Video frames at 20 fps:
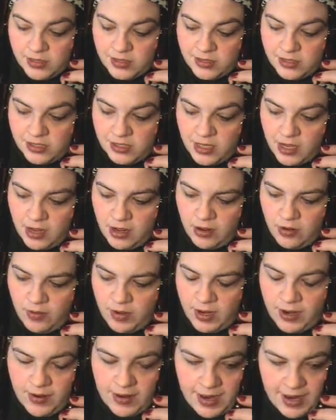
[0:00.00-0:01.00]
So
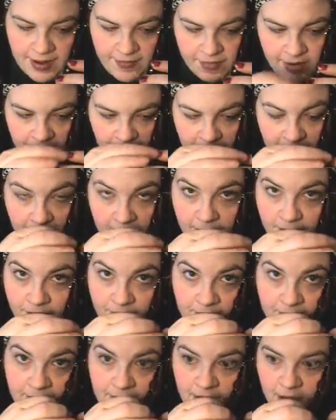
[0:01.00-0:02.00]
here I have an
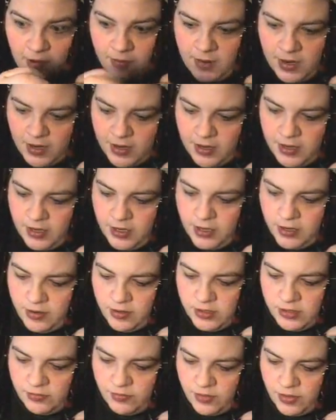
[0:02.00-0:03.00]
account that now I'm not going to
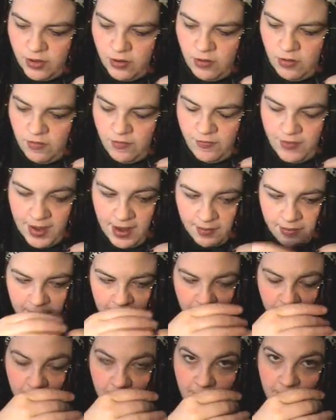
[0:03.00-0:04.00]
use for the whole
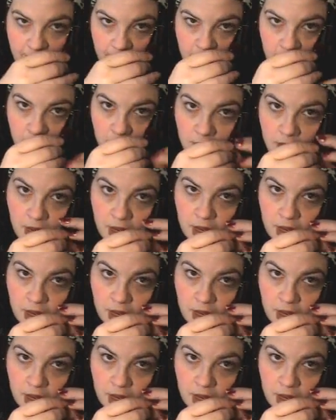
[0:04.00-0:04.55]
family thing.